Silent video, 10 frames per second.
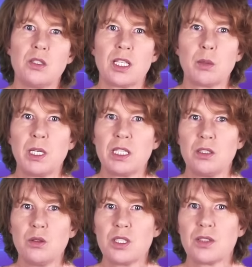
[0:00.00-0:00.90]
You can make
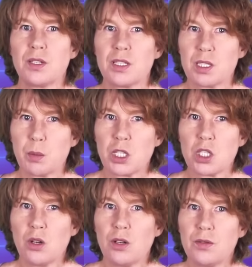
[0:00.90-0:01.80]
use of our
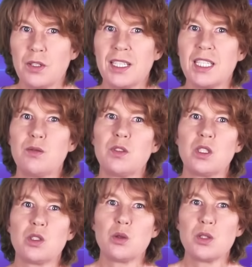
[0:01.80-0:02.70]
special offer if you
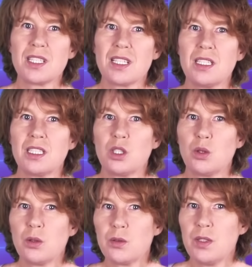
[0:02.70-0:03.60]
use the link
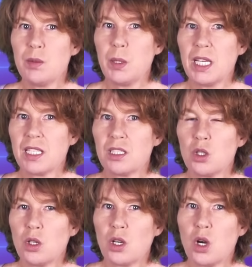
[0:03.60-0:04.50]

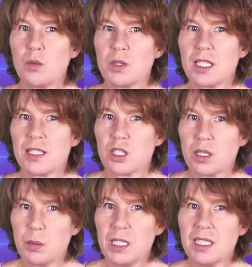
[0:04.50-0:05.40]

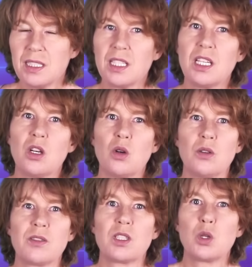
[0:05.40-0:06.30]
nordvpn.com/Sabine
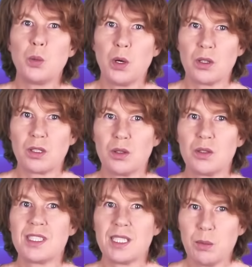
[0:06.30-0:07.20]
or the coupon
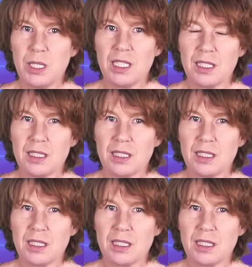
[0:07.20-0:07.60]
code Sabine.